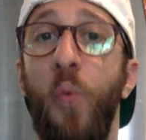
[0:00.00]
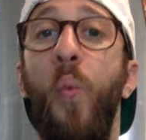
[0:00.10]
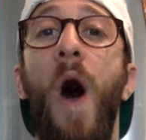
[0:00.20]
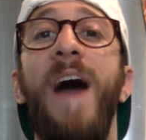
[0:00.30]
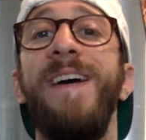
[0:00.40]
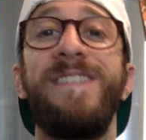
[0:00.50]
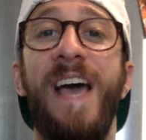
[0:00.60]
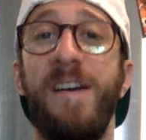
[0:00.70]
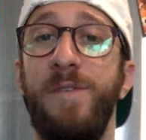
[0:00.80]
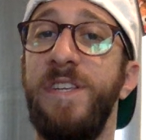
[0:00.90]
why
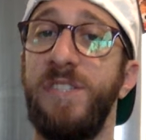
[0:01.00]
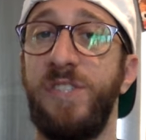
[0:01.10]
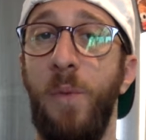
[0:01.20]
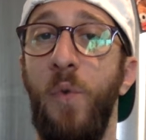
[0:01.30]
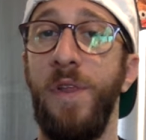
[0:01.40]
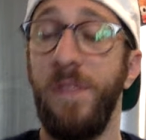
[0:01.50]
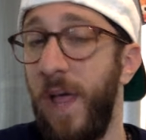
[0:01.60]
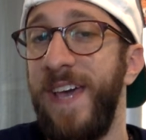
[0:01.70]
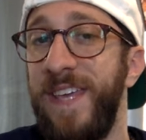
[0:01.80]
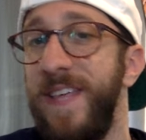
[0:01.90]
exactly does someone
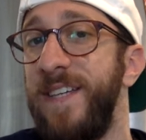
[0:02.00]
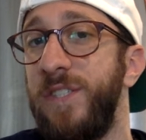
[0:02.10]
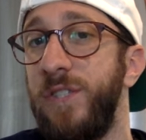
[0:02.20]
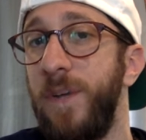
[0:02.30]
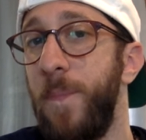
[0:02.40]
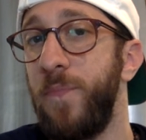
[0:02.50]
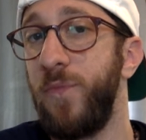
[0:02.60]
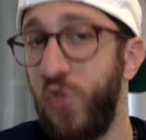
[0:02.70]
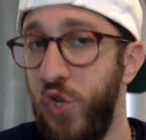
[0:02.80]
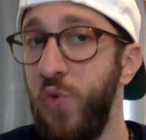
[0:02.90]
like this
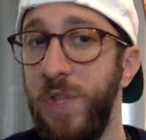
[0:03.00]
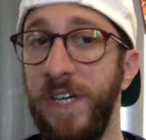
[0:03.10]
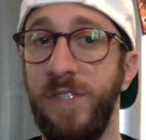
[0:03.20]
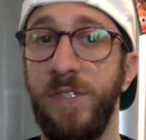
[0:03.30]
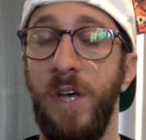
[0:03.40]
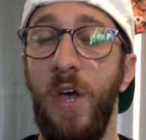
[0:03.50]
do this?